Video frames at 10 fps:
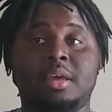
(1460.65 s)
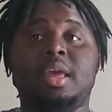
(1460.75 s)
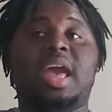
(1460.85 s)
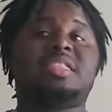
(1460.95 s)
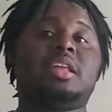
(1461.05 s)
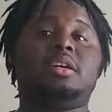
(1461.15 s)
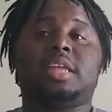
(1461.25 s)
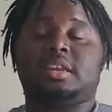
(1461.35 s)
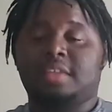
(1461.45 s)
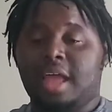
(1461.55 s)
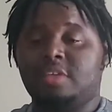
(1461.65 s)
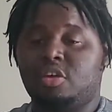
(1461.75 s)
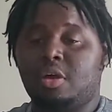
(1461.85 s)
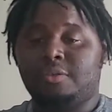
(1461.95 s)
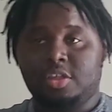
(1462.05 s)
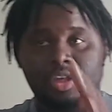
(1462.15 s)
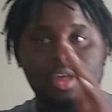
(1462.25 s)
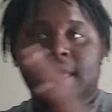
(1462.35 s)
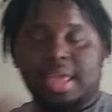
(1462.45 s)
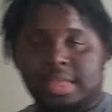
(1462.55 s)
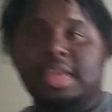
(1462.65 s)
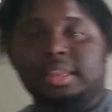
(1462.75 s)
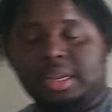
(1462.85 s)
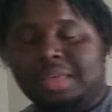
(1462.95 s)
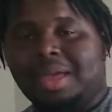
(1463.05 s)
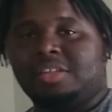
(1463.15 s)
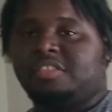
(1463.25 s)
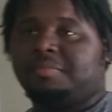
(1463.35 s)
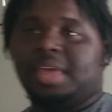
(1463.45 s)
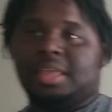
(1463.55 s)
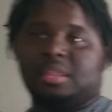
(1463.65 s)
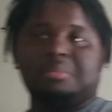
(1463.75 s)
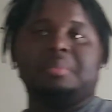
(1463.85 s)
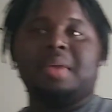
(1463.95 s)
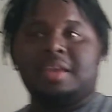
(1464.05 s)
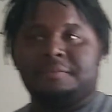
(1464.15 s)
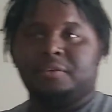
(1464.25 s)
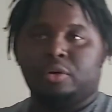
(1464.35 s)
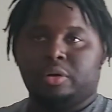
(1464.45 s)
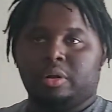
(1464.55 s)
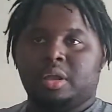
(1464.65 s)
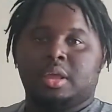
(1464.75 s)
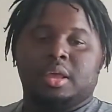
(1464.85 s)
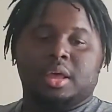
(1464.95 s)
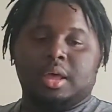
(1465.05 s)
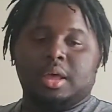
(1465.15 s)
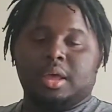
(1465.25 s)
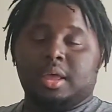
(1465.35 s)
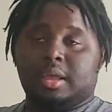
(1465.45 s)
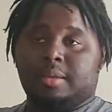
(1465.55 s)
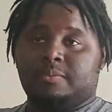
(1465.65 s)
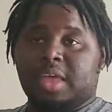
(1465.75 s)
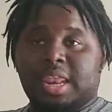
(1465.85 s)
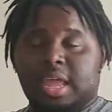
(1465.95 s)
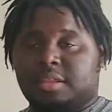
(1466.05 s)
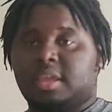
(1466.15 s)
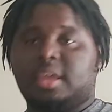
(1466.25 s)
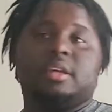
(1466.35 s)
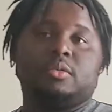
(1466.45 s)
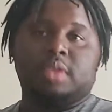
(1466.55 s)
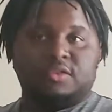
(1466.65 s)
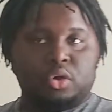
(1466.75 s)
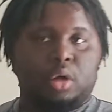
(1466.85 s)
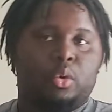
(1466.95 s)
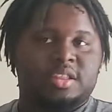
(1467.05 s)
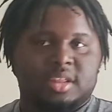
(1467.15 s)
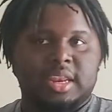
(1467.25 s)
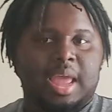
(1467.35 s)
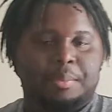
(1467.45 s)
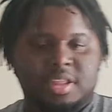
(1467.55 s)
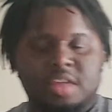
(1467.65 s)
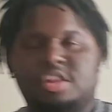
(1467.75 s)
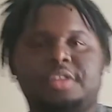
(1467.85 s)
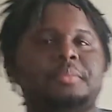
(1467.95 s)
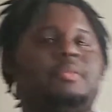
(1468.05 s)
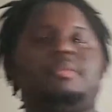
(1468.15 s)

As I look at the Dijakovic and Keith Lee matches being the semi-main for NXT, even though it wasn't in that position,